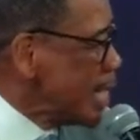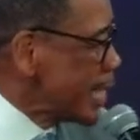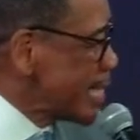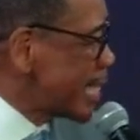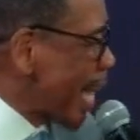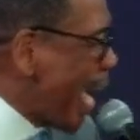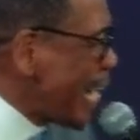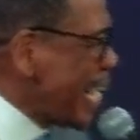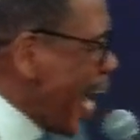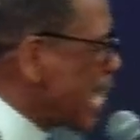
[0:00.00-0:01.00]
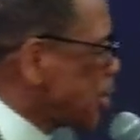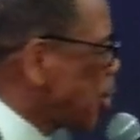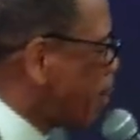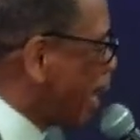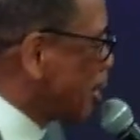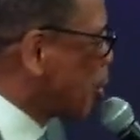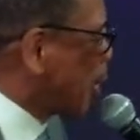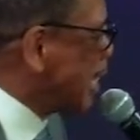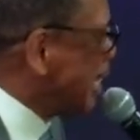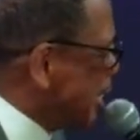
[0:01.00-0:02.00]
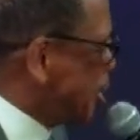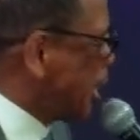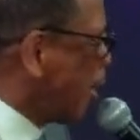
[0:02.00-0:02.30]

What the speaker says: Jesus, I didn't ask you about your condition